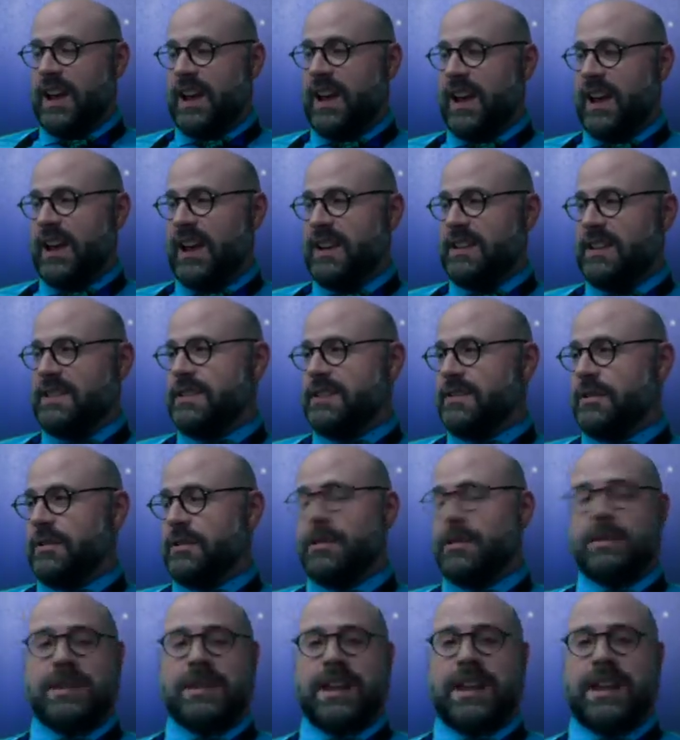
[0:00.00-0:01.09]
I
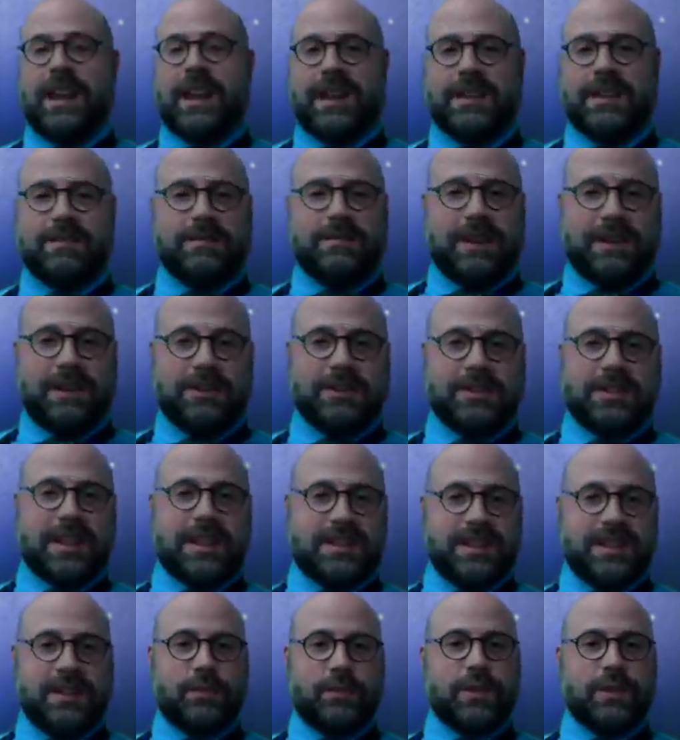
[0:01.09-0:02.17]

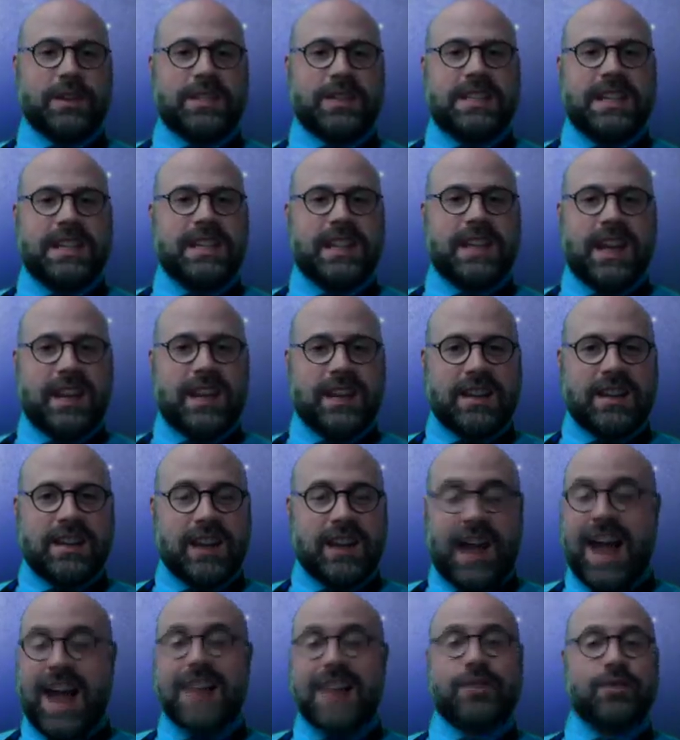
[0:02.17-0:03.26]
see the word tea cake.
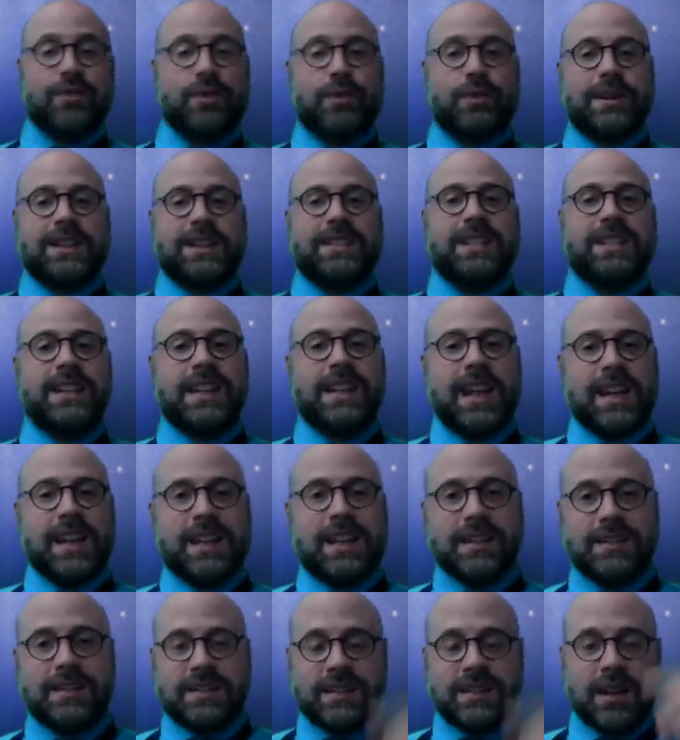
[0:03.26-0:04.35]
I don't know what a tea cake
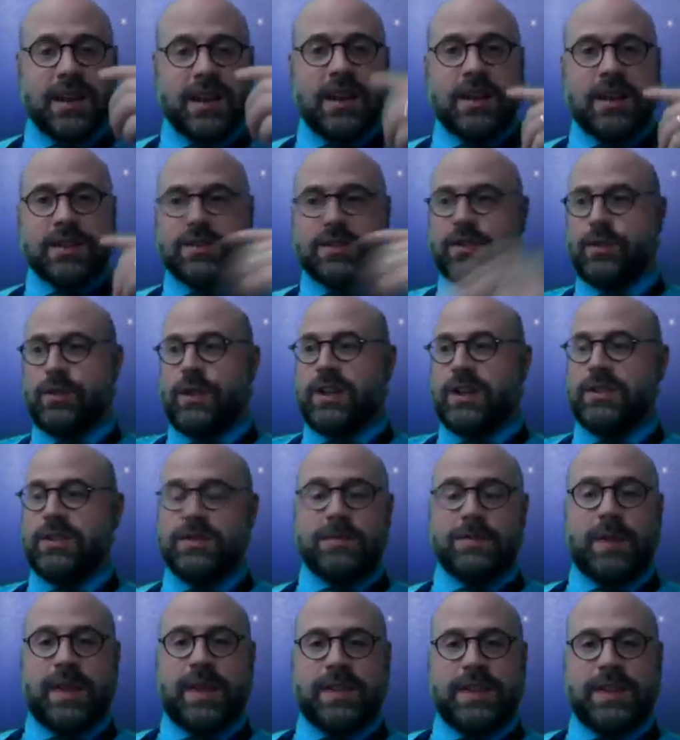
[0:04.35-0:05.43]
is. So I use
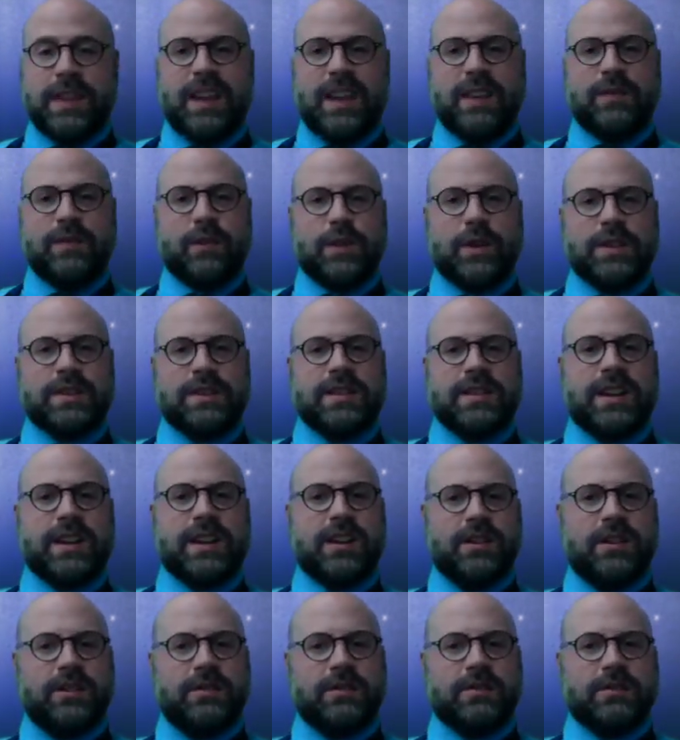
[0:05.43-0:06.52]
my thinking voice and I
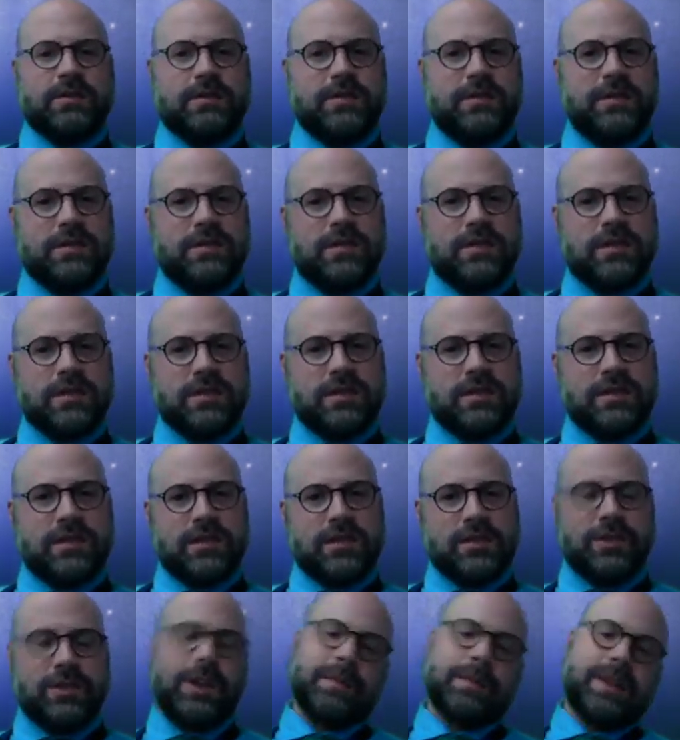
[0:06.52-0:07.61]
go,
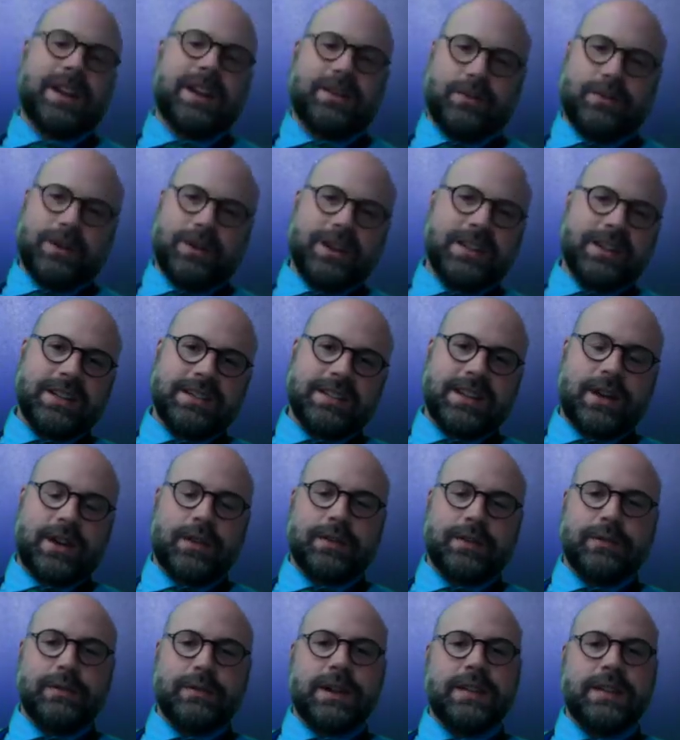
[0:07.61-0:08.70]
well, I know what it is now
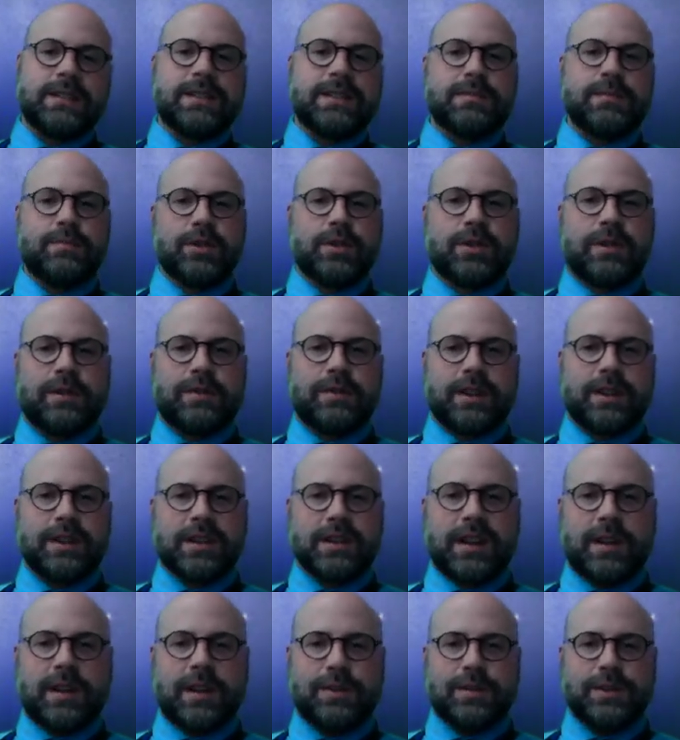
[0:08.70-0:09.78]
after reading this book. I've read it
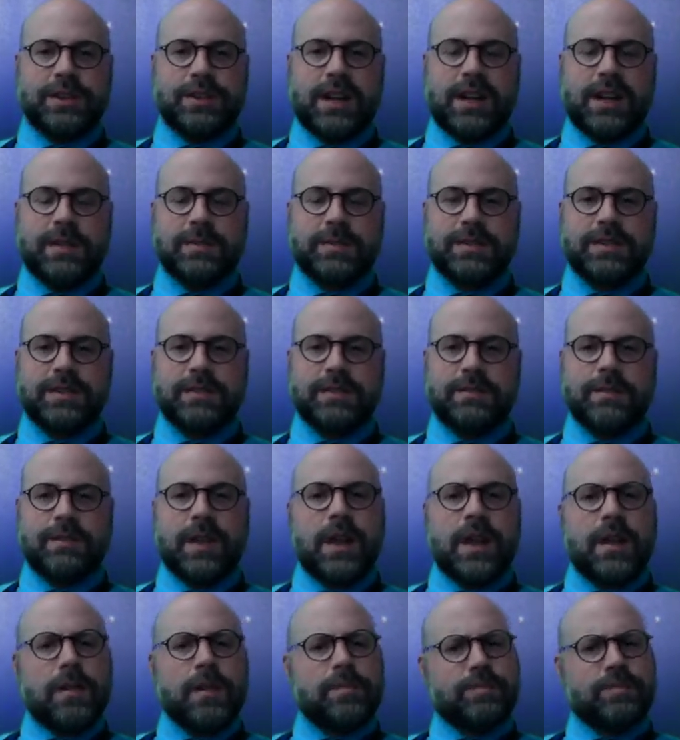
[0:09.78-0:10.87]
a couple times.
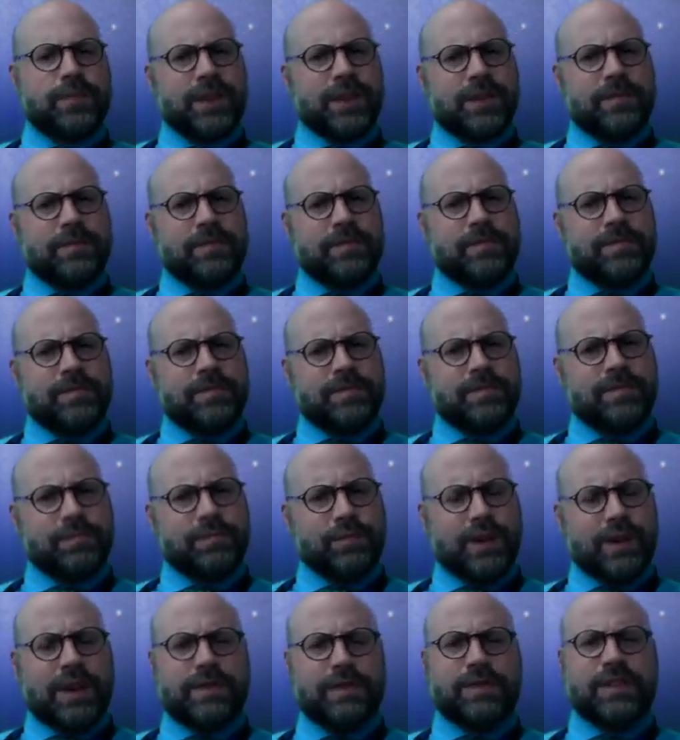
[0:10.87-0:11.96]
But
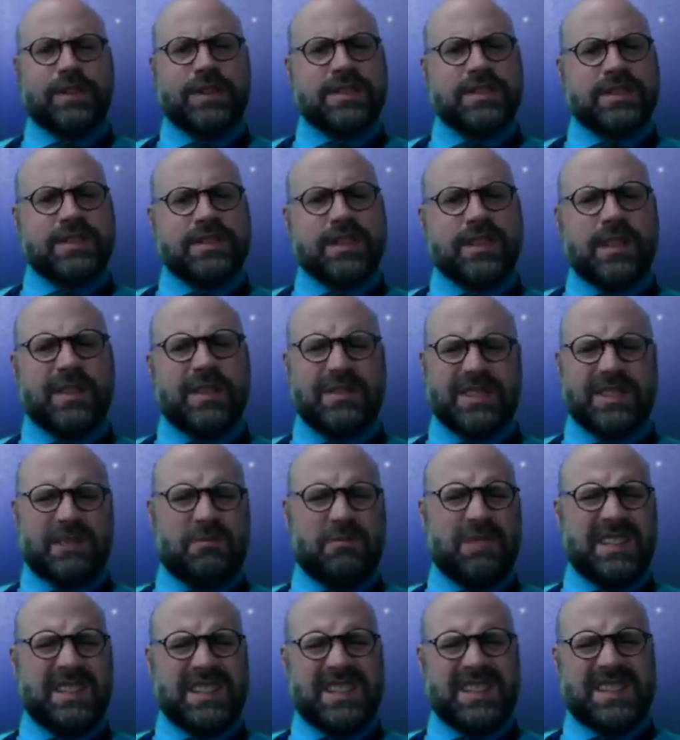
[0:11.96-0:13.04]
when I first saw it, I was like,
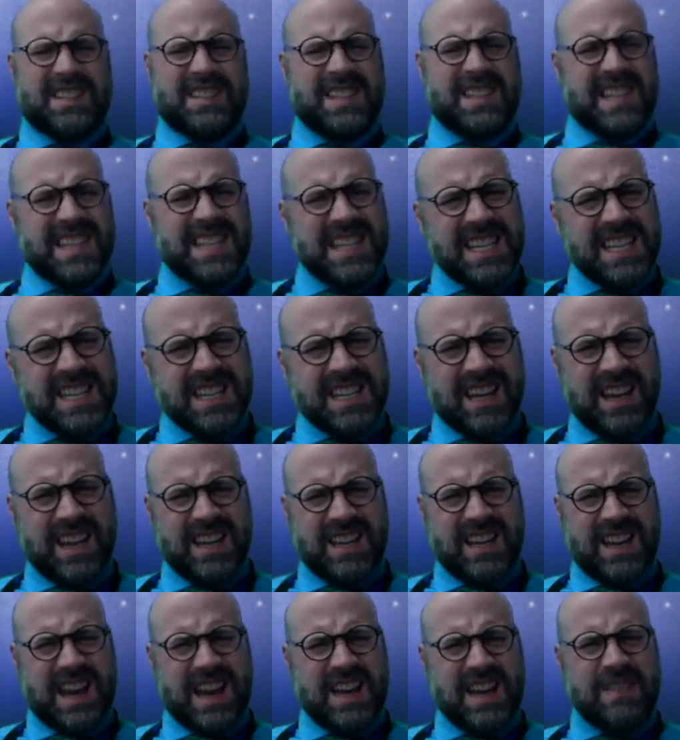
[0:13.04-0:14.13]
what's a tea
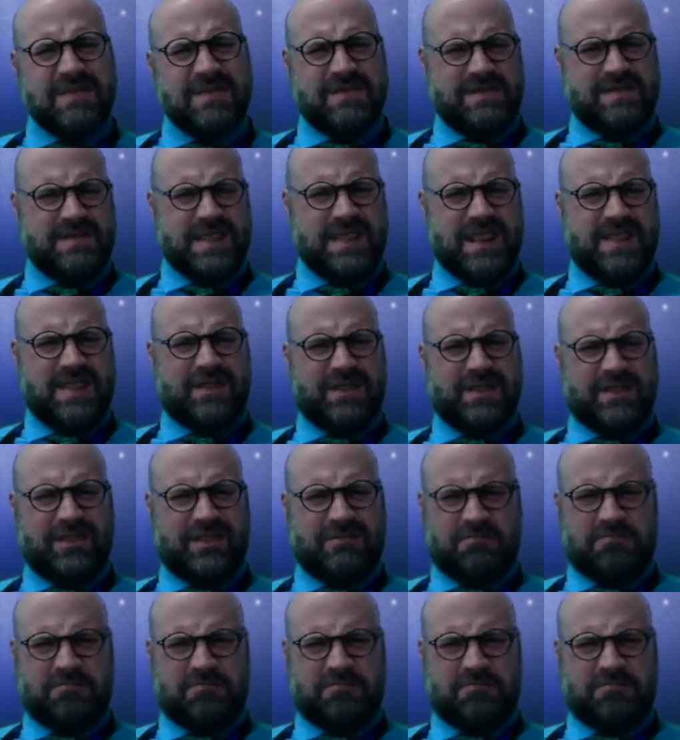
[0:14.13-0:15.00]
cake? I have never.